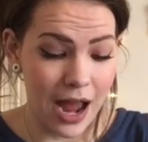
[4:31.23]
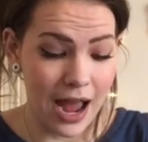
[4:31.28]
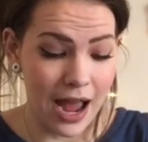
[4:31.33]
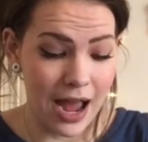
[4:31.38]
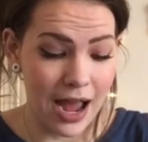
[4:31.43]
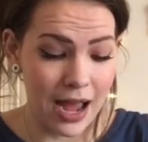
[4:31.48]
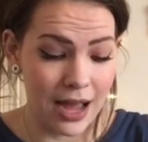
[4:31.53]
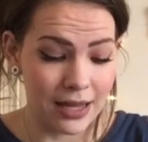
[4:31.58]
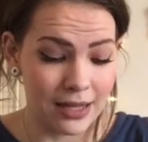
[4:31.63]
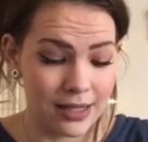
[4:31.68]

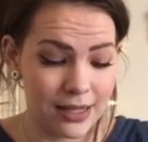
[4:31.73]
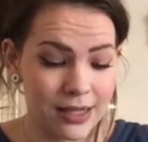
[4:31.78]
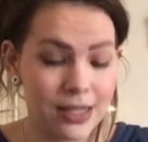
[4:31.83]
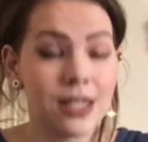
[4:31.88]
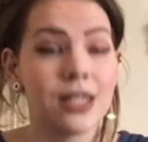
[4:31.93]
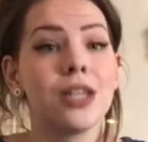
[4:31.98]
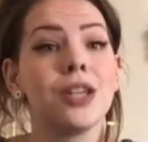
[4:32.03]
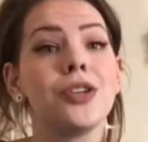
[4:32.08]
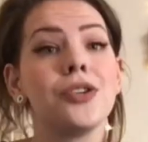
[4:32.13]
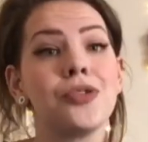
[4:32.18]
and
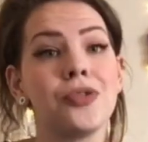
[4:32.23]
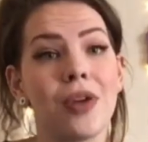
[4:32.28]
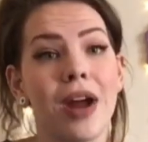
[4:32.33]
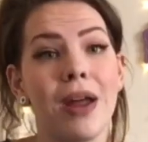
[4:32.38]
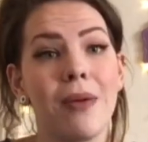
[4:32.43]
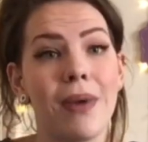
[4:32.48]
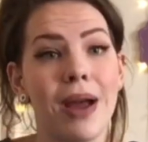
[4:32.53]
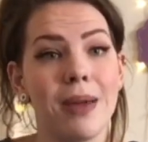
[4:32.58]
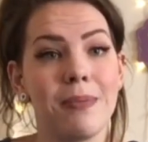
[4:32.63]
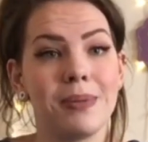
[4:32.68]

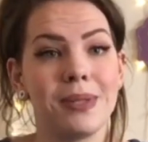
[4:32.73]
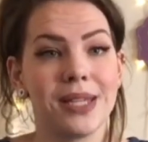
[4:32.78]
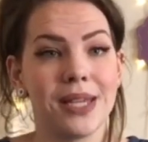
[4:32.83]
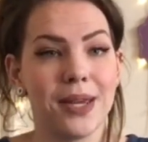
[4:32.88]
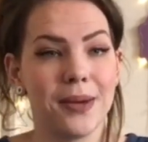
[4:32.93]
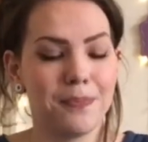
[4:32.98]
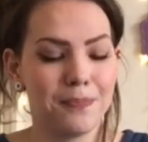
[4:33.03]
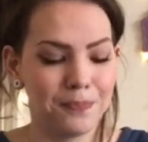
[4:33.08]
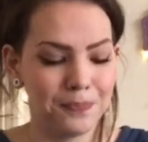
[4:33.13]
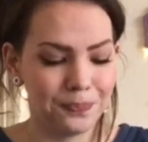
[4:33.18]
dry wiped
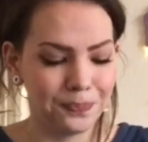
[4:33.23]
it.